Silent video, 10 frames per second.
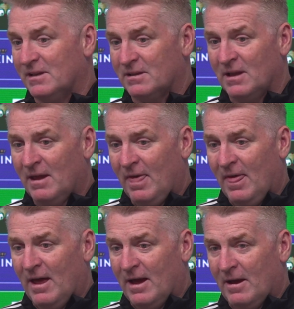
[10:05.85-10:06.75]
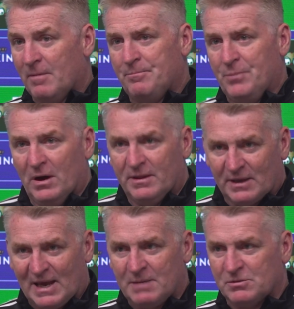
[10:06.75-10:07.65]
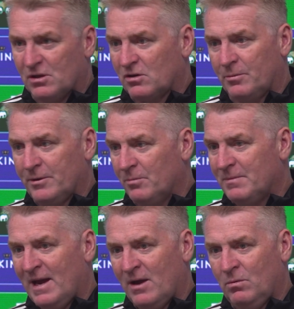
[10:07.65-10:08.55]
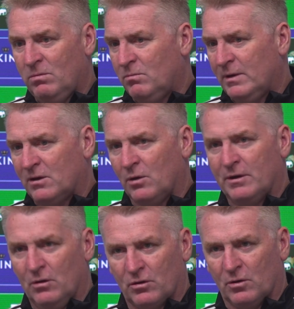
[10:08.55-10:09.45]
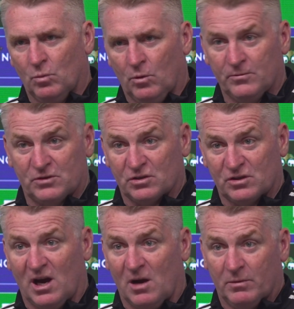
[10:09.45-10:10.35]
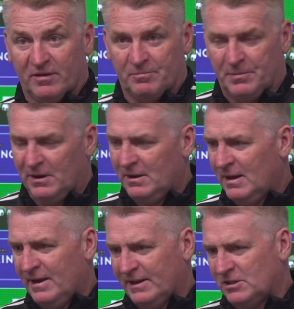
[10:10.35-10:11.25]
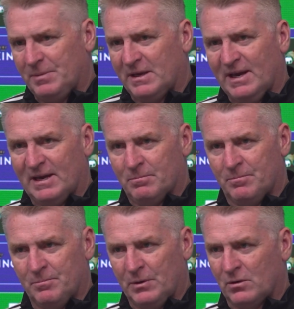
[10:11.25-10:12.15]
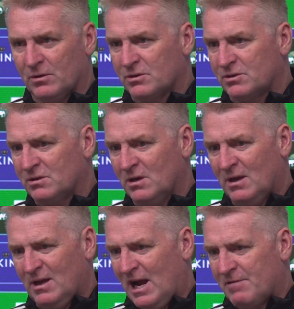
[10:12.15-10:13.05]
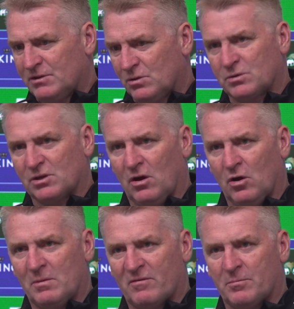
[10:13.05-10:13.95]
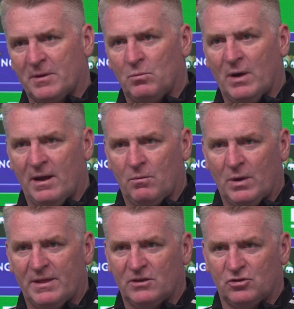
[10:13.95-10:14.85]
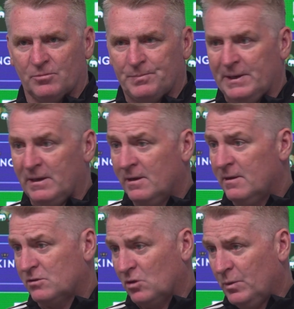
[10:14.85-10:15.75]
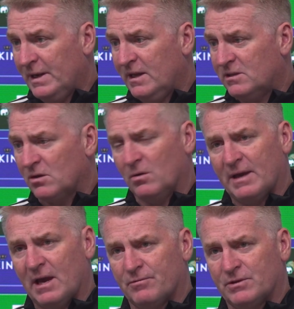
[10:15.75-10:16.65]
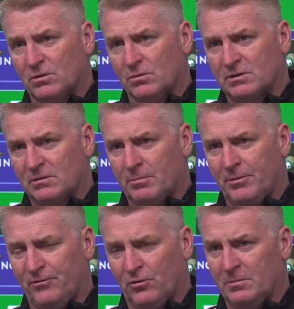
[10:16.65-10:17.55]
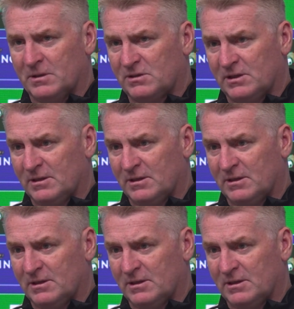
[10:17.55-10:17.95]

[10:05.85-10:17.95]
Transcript: And but the games that are coming up now, we can only look at Wolves to start with, but it's a big game because our results at home haven't been where they should be. So we need to go and get a result and a performance.